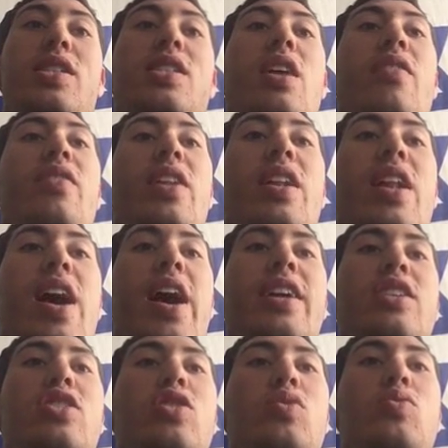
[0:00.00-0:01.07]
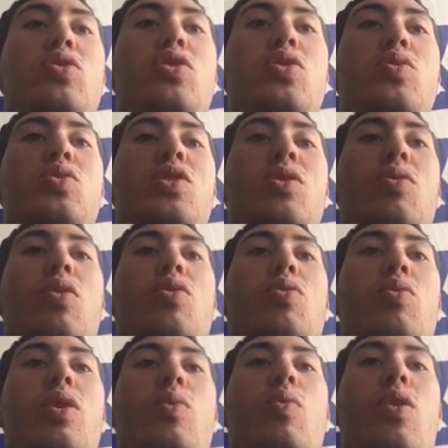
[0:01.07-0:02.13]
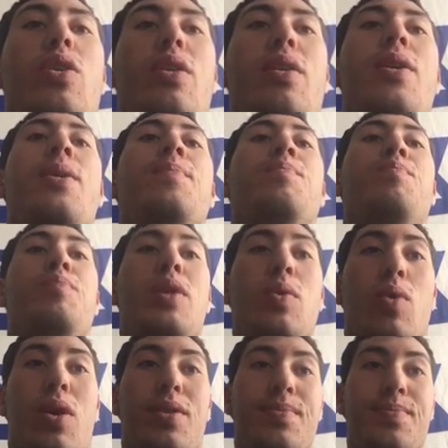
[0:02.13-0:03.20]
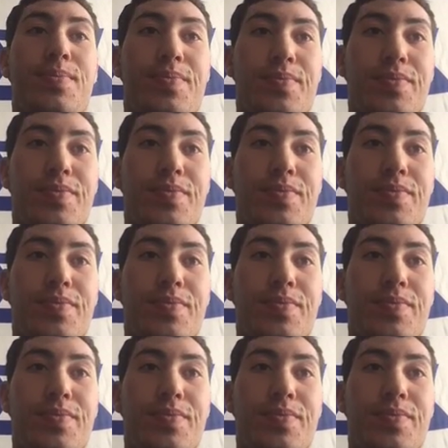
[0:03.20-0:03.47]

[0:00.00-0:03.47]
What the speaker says: 7922031B1,